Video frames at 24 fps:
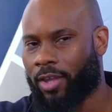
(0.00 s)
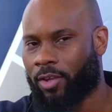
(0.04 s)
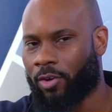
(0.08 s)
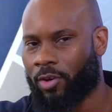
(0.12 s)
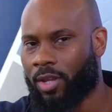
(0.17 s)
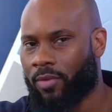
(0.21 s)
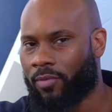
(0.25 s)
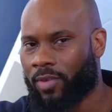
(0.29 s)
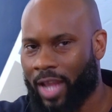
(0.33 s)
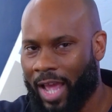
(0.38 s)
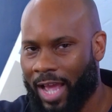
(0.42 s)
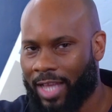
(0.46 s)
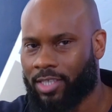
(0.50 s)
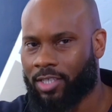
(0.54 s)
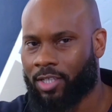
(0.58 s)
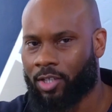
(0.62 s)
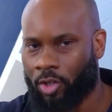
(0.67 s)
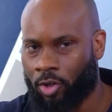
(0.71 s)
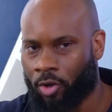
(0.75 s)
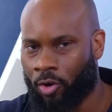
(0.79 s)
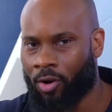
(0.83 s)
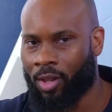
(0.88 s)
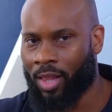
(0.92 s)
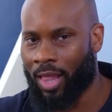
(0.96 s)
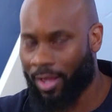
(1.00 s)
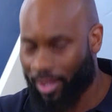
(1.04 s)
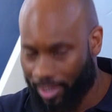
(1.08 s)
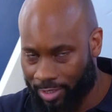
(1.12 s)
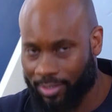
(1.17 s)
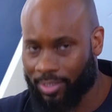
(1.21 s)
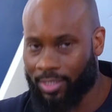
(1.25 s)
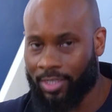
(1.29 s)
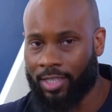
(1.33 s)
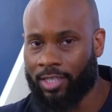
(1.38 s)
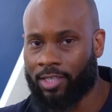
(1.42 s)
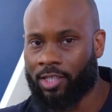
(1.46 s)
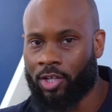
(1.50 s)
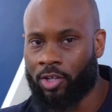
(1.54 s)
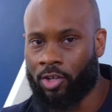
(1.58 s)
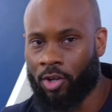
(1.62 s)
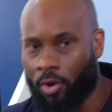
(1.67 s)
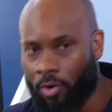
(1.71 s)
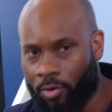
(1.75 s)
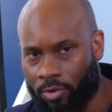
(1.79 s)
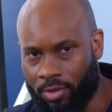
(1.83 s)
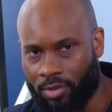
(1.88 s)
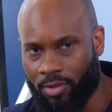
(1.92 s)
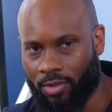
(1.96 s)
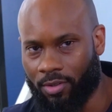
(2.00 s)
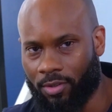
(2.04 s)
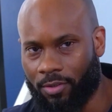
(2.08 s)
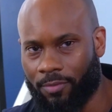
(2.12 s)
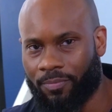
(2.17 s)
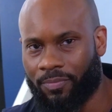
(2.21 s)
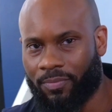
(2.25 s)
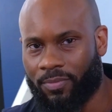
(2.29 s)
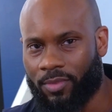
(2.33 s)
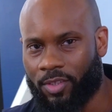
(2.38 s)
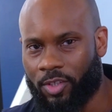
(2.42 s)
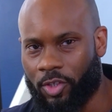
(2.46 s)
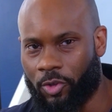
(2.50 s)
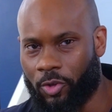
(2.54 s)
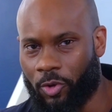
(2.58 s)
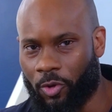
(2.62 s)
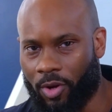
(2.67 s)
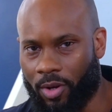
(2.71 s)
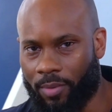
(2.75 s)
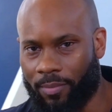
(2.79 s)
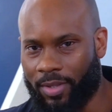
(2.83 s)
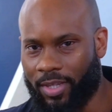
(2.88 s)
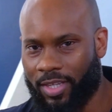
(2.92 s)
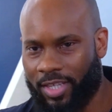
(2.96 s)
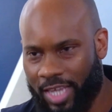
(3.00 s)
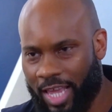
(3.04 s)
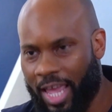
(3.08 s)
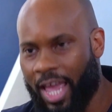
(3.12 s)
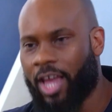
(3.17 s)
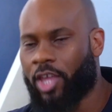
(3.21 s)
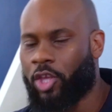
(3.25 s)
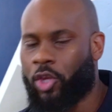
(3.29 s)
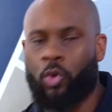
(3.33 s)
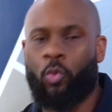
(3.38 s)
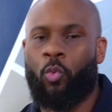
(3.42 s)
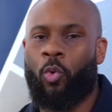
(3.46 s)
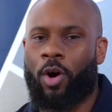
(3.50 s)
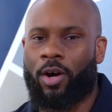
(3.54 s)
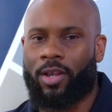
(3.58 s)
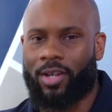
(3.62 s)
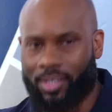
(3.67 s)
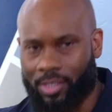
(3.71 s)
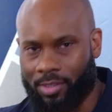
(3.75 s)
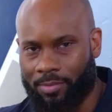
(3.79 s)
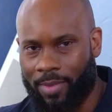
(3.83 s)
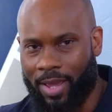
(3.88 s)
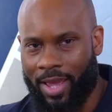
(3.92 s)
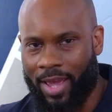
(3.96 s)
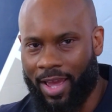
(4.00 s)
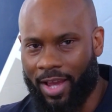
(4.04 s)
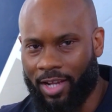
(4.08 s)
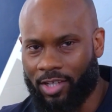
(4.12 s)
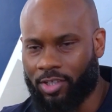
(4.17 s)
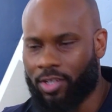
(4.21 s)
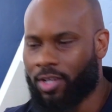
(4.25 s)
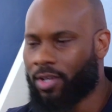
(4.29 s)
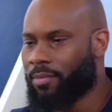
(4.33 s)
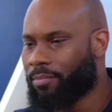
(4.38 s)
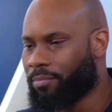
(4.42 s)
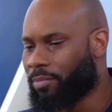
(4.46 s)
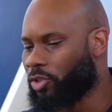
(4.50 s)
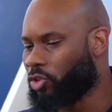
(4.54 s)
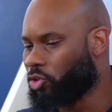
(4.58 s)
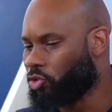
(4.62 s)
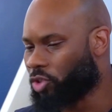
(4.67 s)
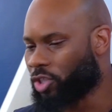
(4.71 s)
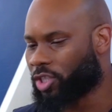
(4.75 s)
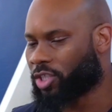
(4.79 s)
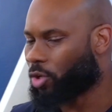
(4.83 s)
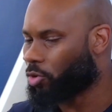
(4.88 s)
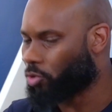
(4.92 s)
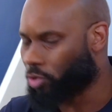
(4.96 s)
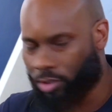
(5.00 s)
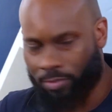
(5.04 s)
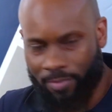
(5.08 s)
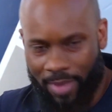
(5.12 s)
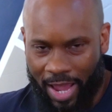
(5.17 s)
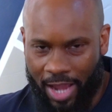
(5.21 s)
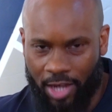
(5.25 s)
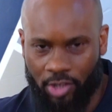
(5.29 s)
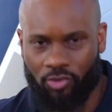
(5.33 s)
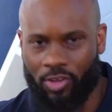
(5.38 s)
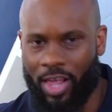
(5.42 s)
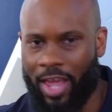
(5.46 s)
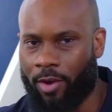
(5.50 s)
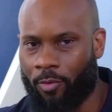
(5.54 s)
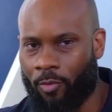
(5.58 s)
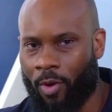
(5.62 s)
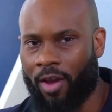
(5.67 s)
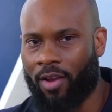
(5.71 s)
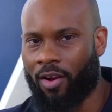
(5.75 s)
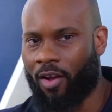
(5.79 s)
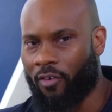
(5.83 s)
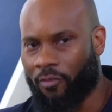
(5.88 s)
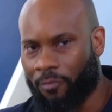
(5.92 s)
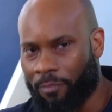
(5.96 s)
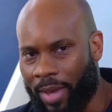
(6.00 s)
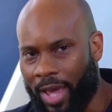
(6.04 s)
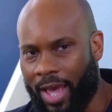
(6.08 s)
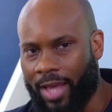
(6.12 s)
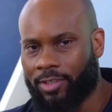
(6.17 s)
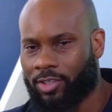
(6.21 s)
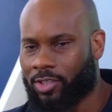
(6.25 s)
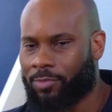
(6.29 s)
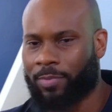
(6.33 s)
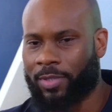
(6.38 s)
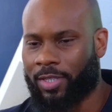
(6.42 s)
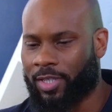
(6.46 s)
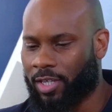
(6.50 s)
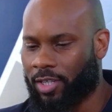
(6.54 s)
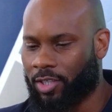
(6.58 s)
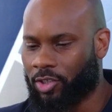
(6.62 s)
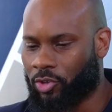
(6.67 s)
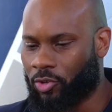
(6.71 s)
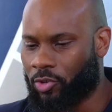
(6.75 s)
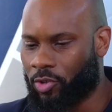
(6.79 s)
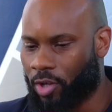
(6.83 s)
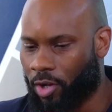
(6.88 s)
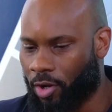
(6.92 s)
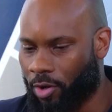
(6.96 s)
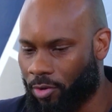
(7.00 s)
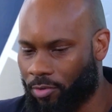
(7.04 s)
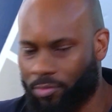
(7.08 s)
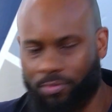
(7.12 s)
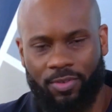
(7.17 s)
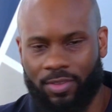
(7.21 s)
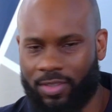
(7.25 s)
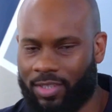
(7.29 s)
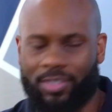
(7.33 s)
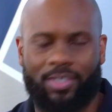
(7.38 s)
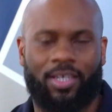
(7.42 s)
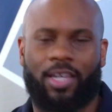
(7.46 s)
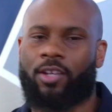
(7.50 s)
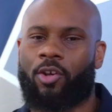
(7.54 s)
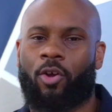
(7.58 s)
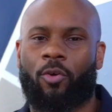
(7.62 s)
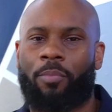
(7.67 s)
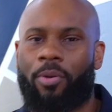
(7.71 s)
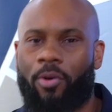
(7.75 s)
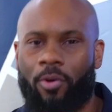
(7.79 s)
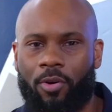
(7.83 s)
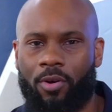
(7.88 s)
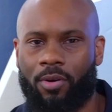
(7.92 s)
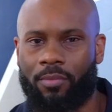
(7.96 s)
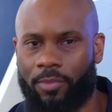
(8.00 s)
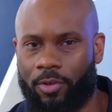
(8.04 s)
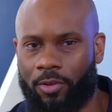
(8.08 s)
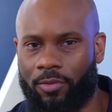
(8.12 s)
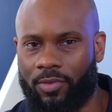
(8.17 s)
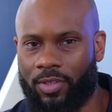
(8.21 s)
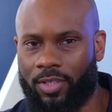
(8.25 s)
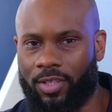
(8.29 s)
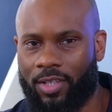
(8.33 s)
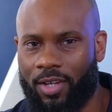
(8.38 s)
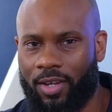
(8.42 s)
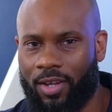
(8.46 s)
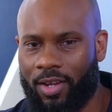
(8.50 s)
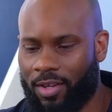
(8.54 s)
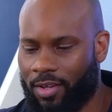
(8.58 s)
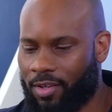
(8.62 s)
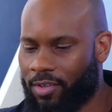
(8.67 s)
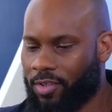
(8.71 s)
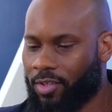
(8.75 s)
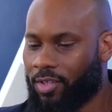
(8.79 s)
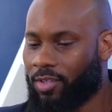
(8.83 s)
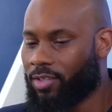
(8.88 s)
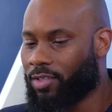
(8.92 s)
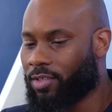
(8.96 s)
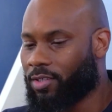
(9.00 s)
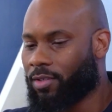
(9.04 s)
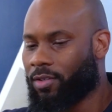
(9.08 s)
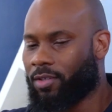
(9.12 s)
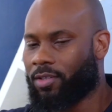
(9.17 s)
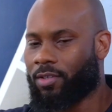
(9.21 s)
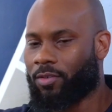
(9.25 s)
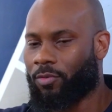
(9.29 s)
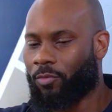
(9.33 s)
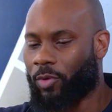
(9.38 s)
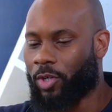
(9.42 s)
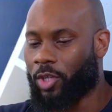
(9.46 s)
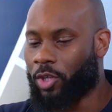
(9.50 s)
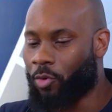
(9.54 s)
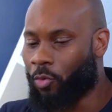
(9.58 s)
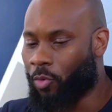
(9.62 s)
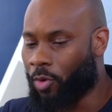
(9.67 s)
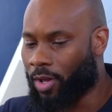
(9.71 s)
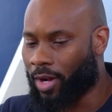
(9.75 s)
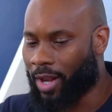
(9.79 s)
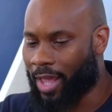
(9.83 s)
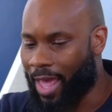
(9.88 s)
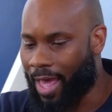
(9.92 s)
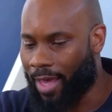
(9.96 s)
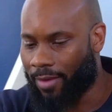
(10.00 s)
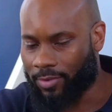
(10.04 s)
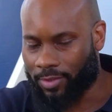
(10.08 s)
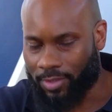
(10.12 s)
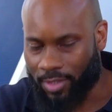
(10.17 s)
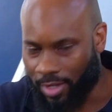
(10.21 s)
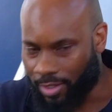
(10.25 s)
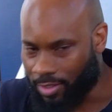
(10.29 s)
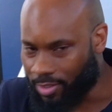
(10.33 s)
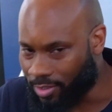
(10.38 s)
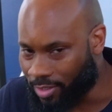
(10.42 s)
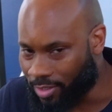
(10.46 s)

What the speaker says: you're even asking the girl out is to get to know the girl. You know what I mean? Yeah, you want to smash, but you just gonna smash like right off the bat just because, you know, this ain't no porn movie. Right. When you want to have sex,